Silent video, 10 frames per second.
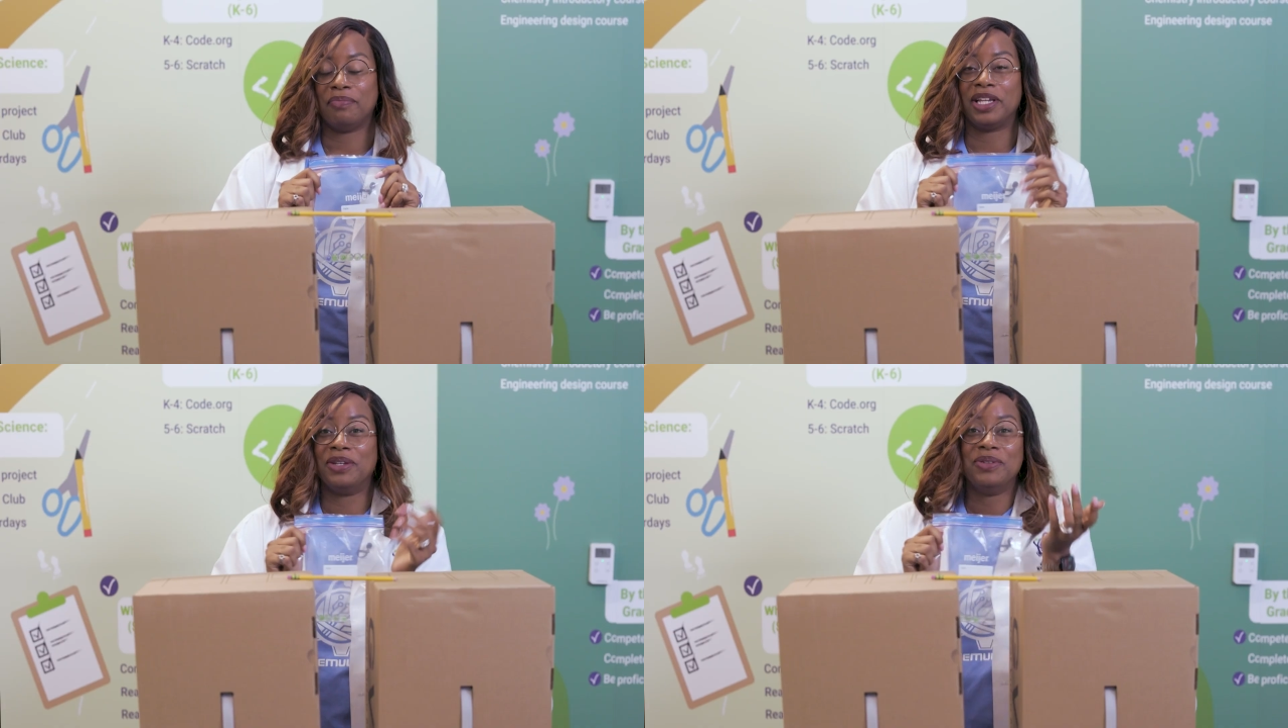
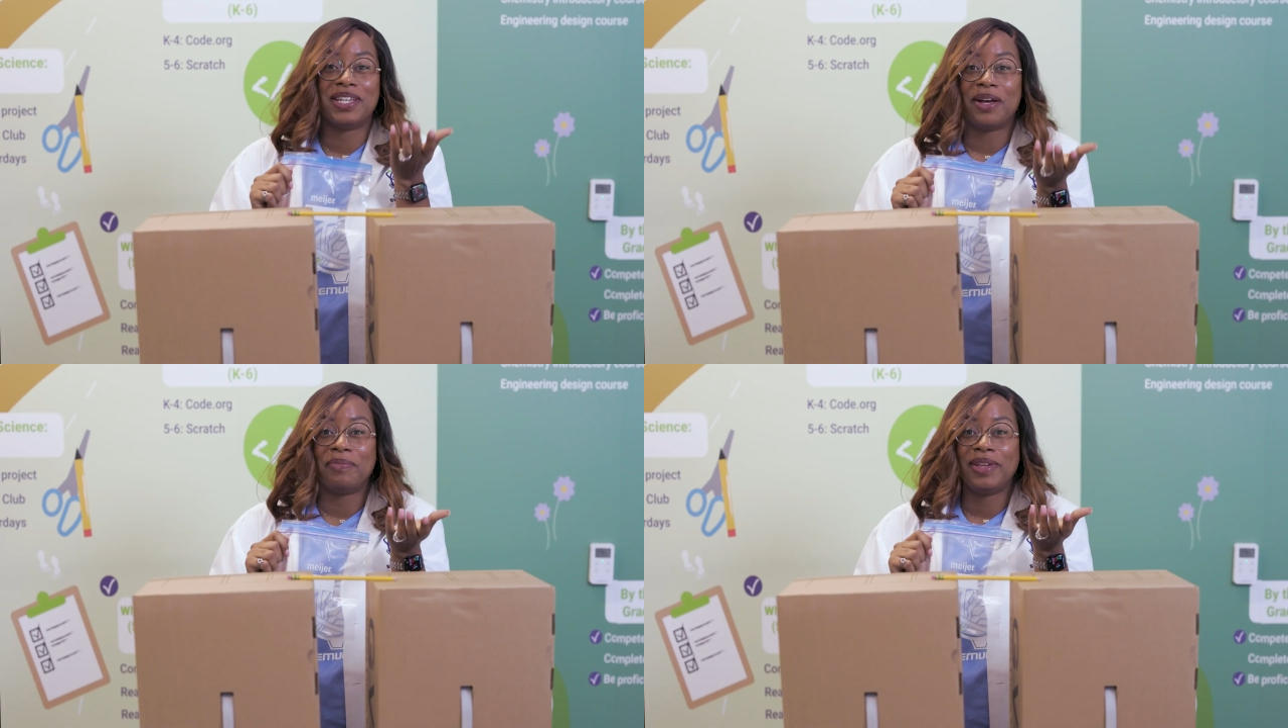but you
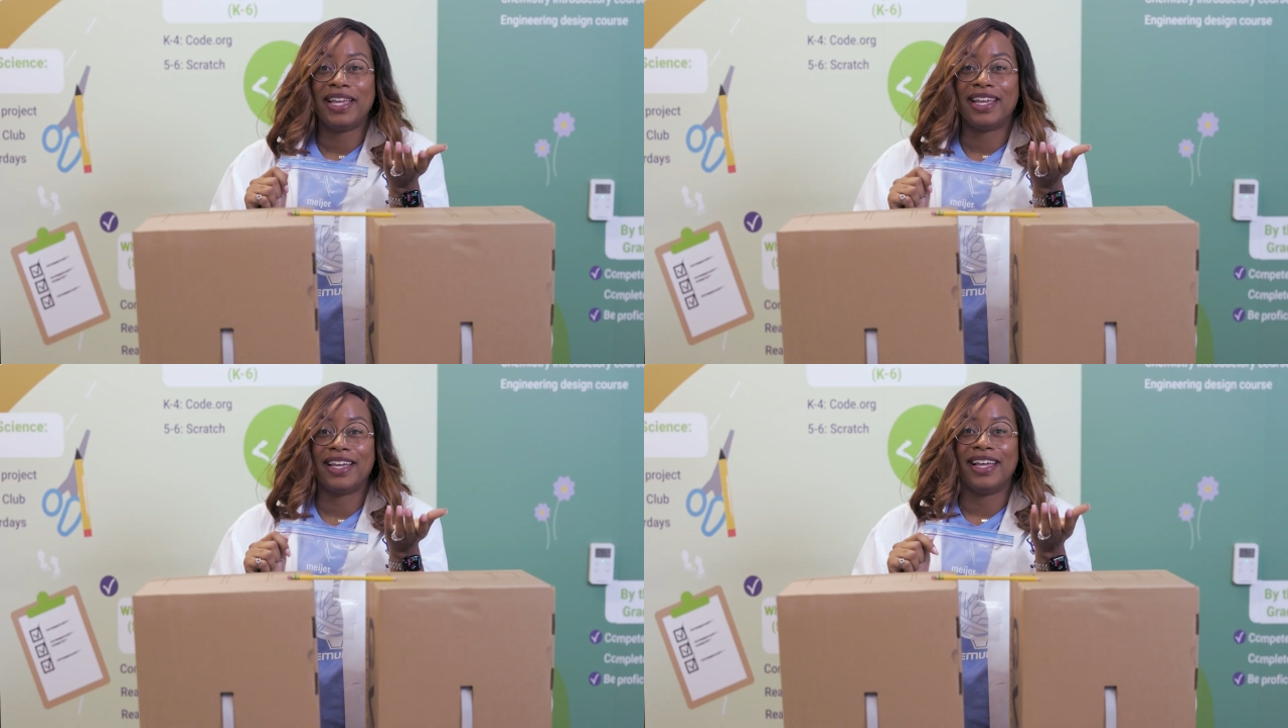tell
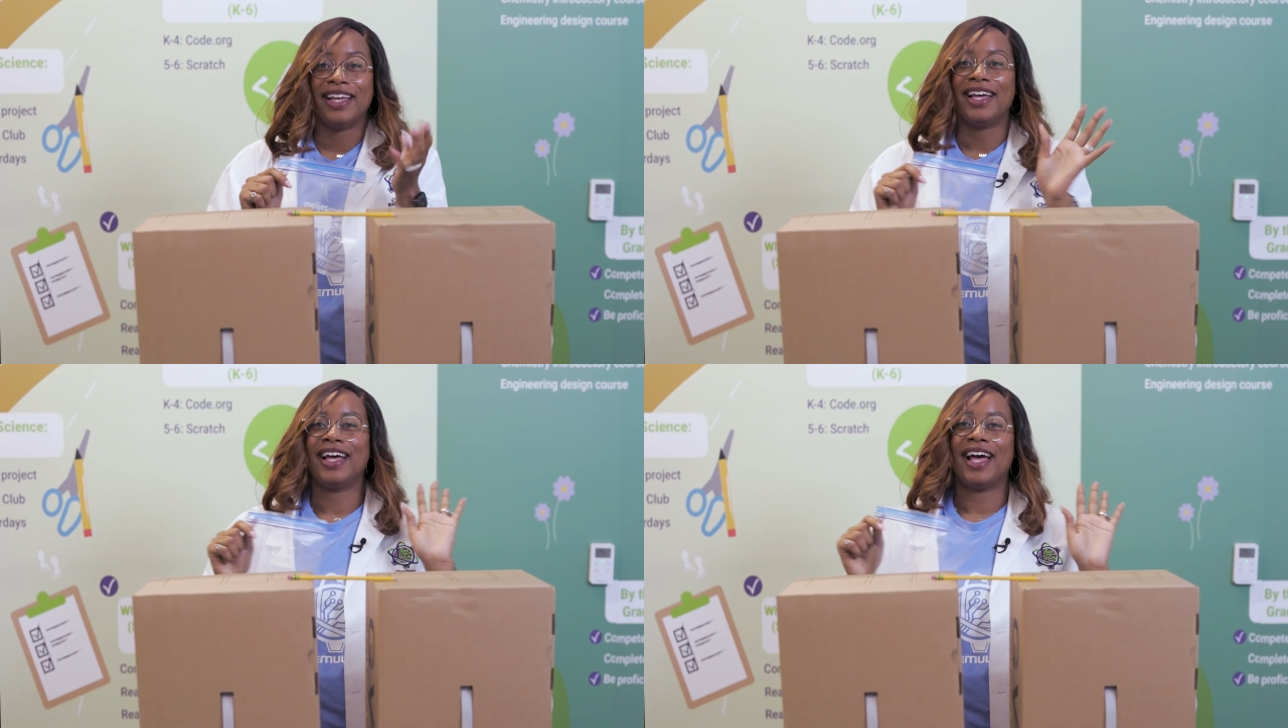me.
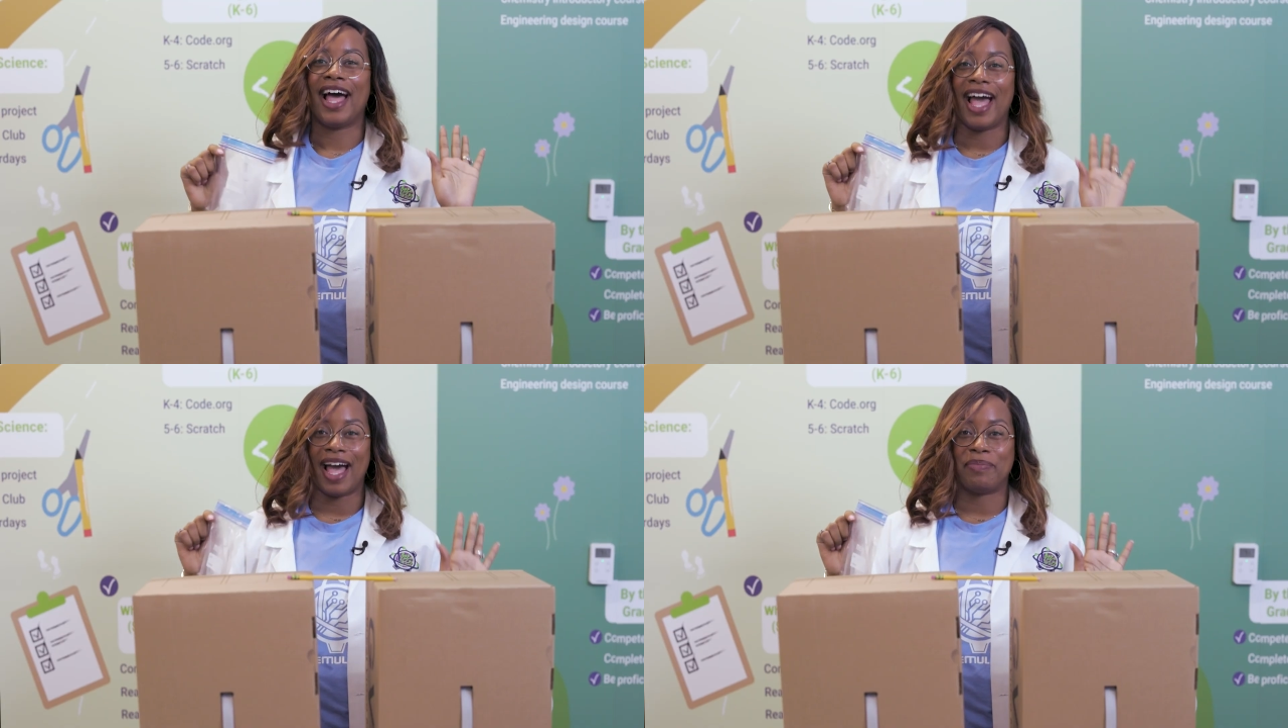
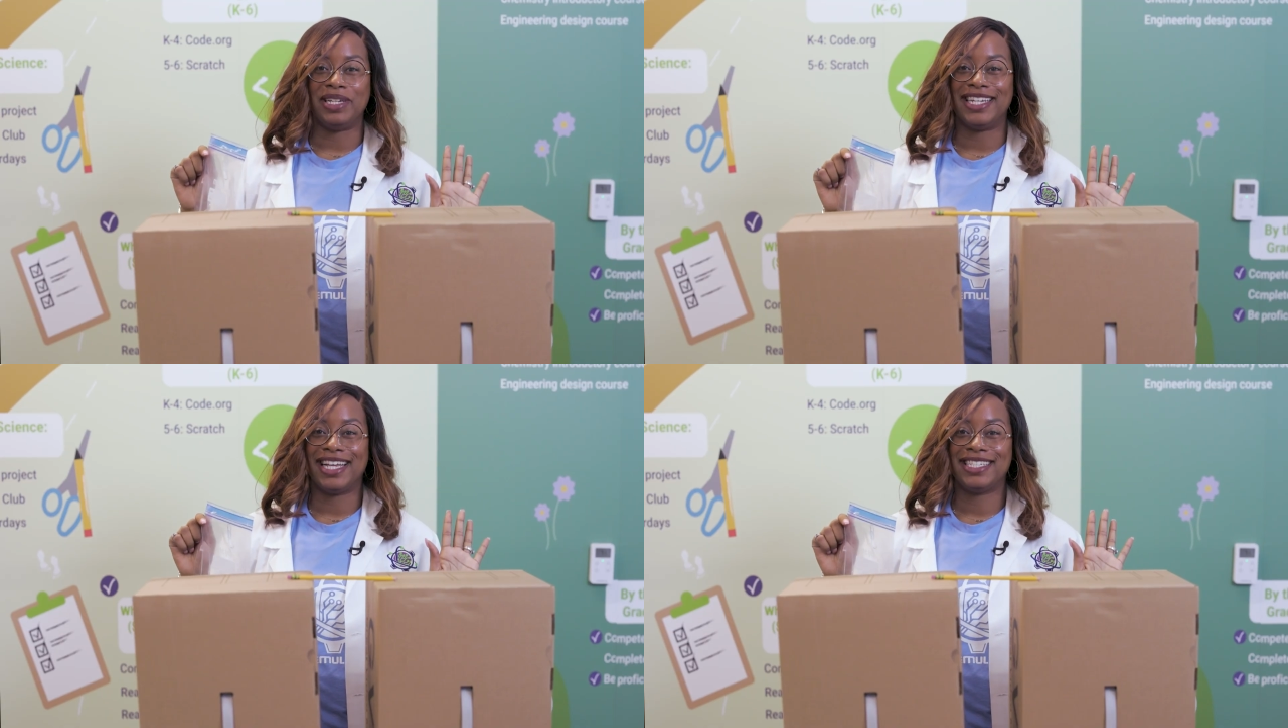
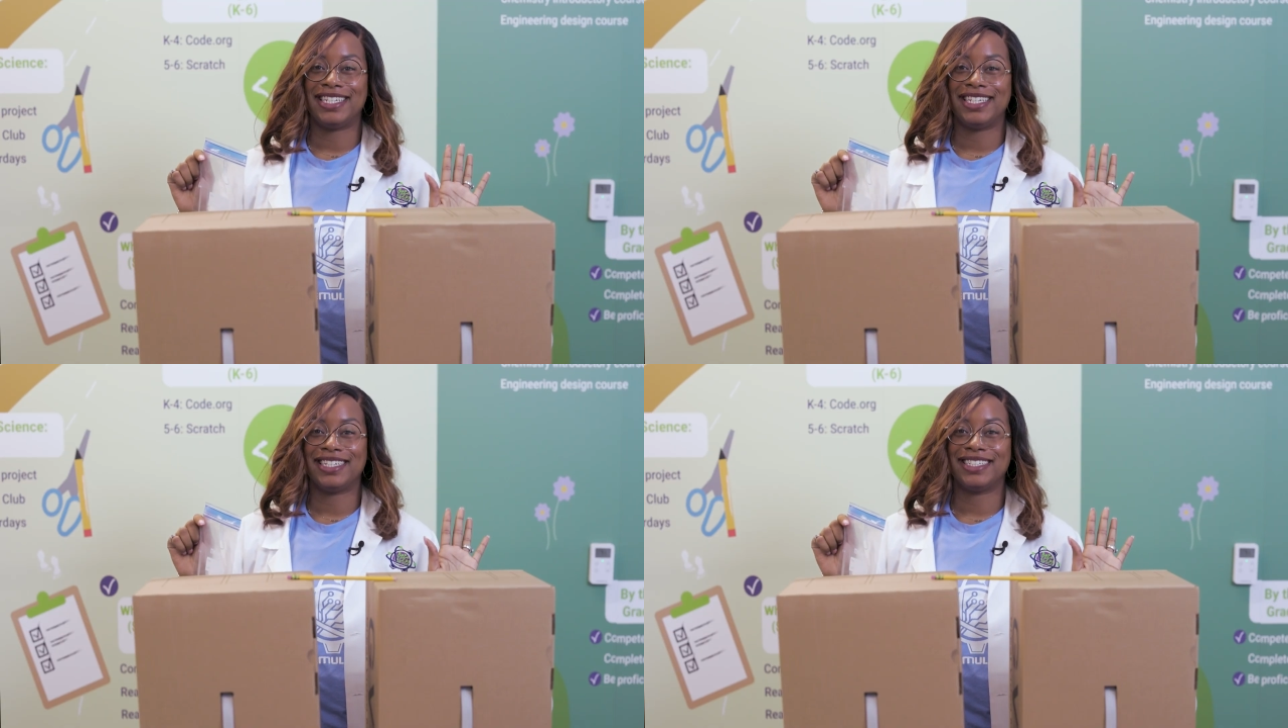Happy
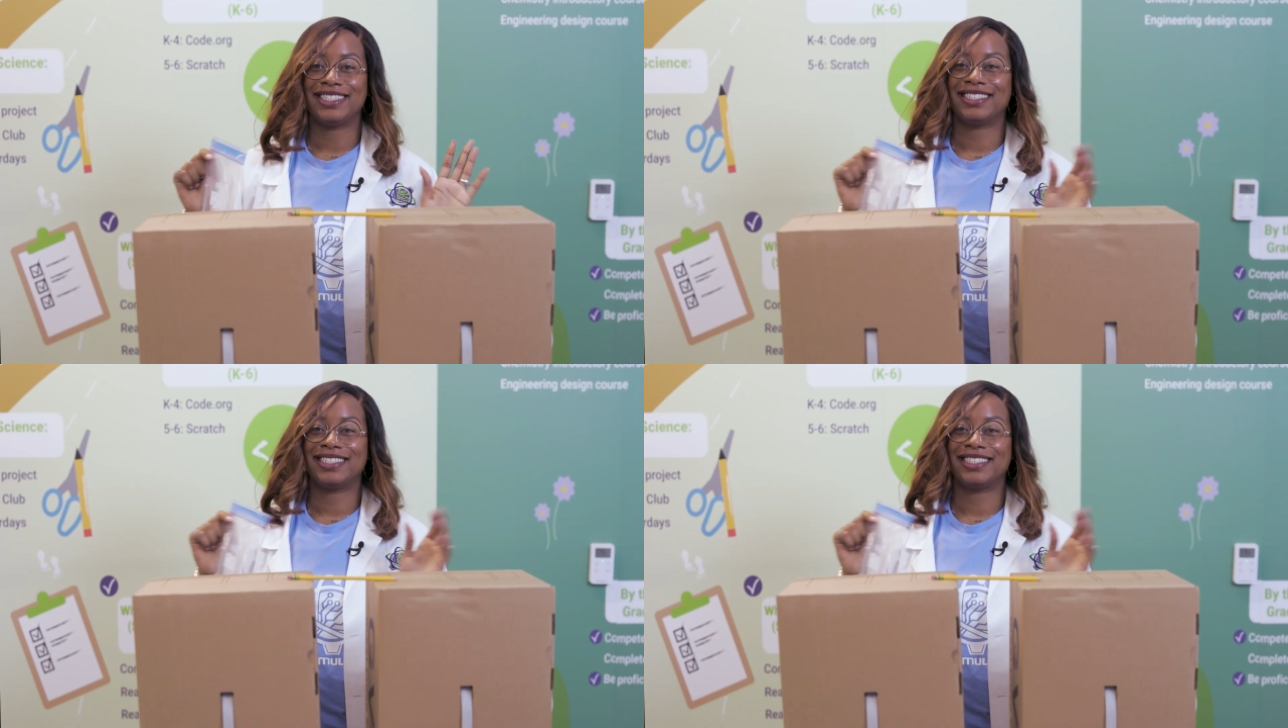testing.